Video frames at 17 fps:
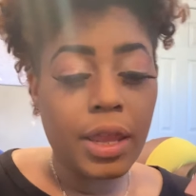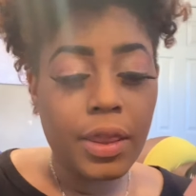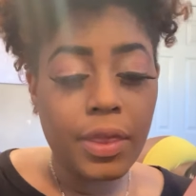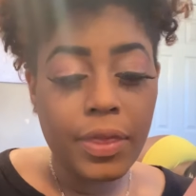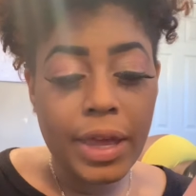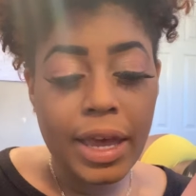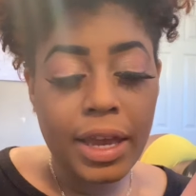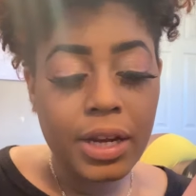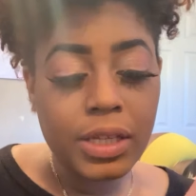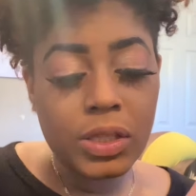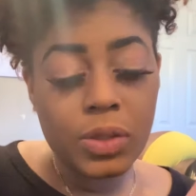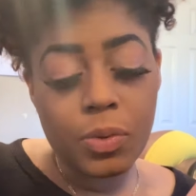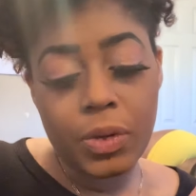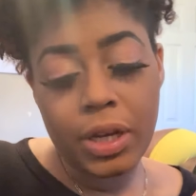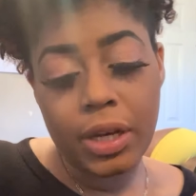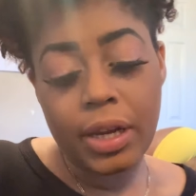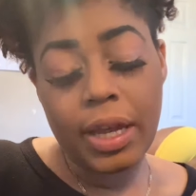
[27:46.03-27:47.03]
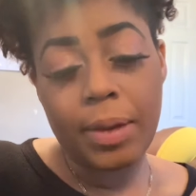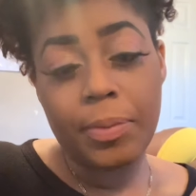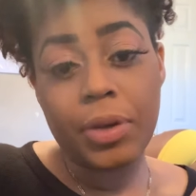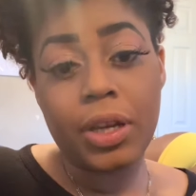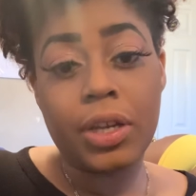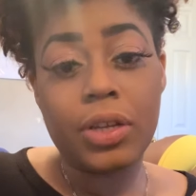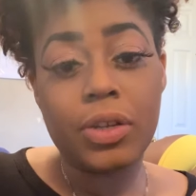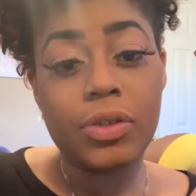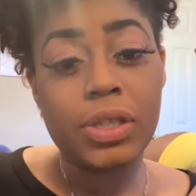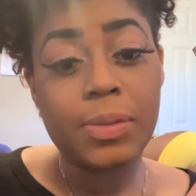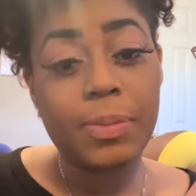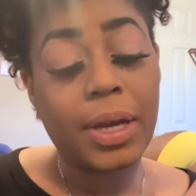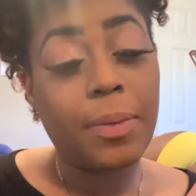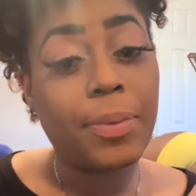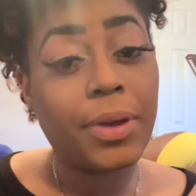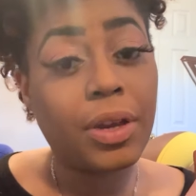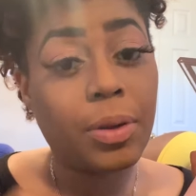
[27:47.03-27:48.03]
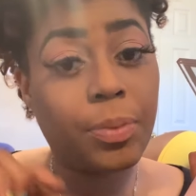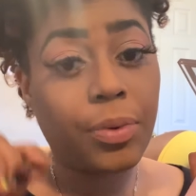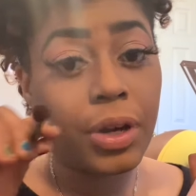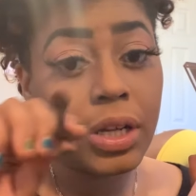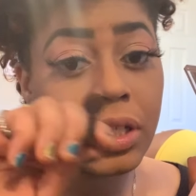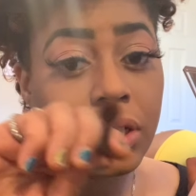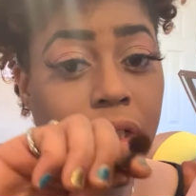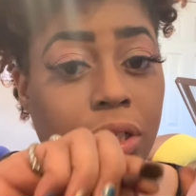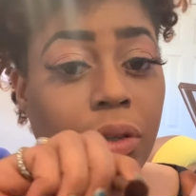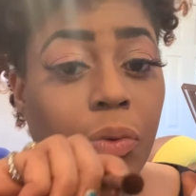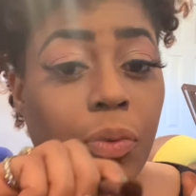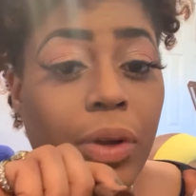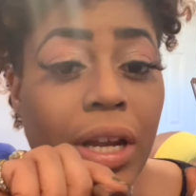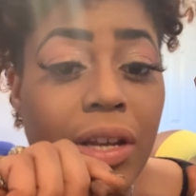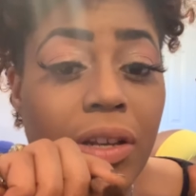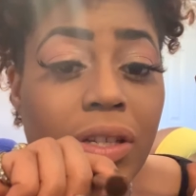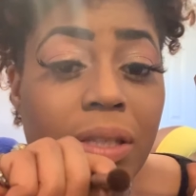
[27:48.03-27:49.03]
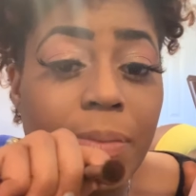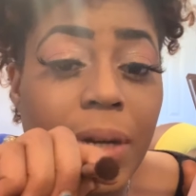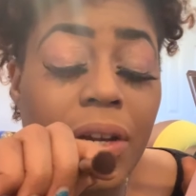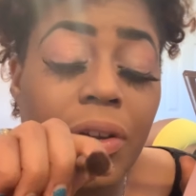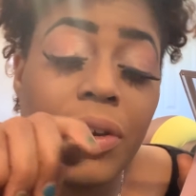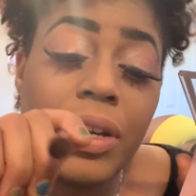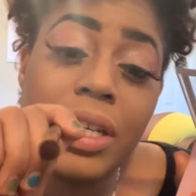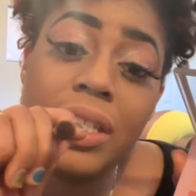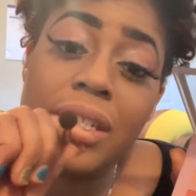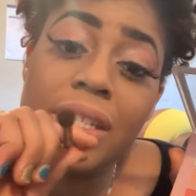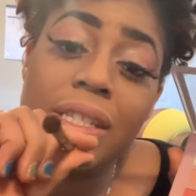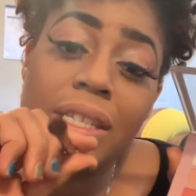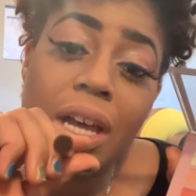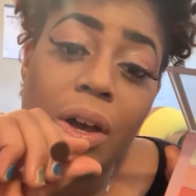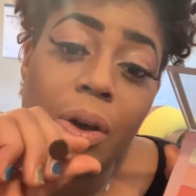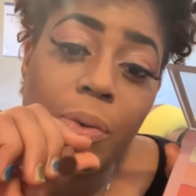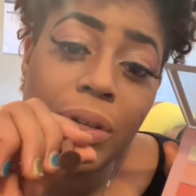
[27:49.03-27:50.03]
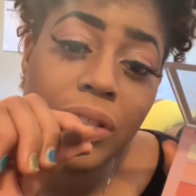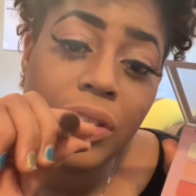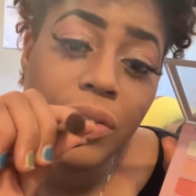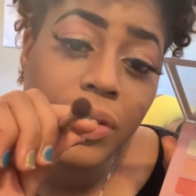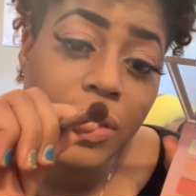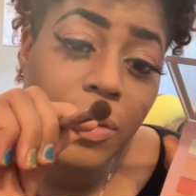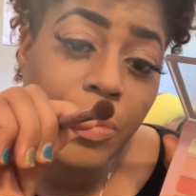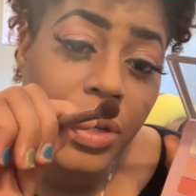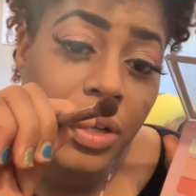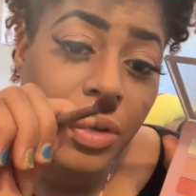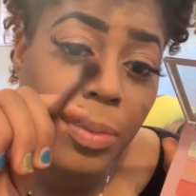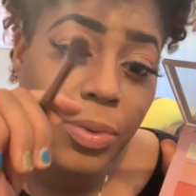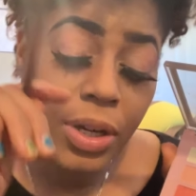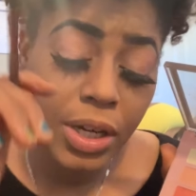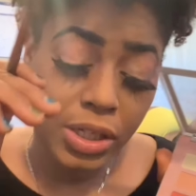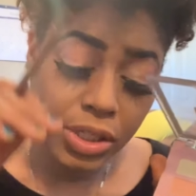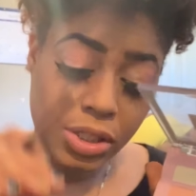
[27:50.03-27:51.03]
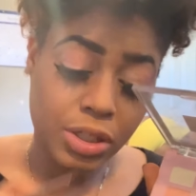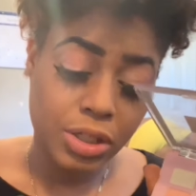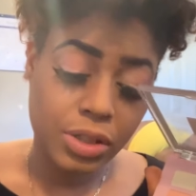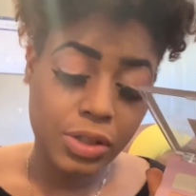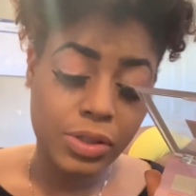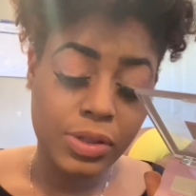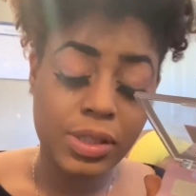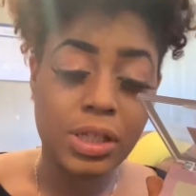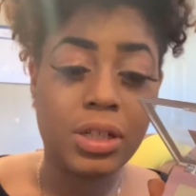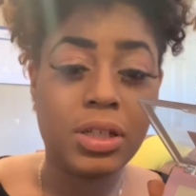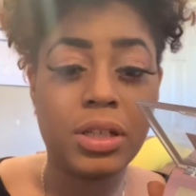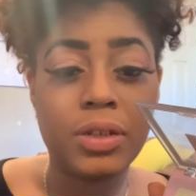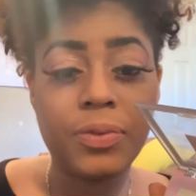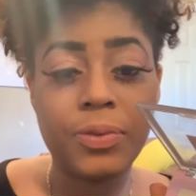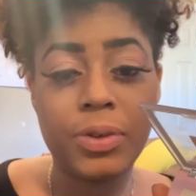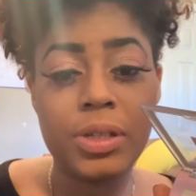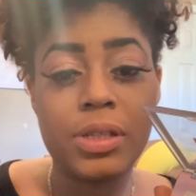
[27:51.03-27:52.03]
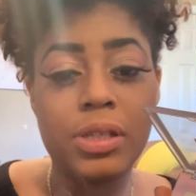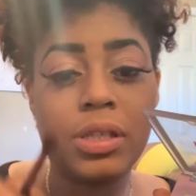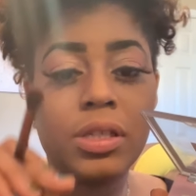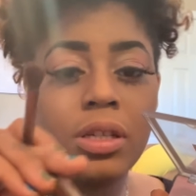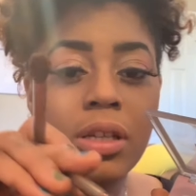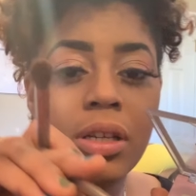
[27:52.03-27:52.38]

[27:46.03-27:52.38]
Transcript: That is when I'm going to use my bigger brush. When I use my creases, I always use a bigger brush. You see the difference?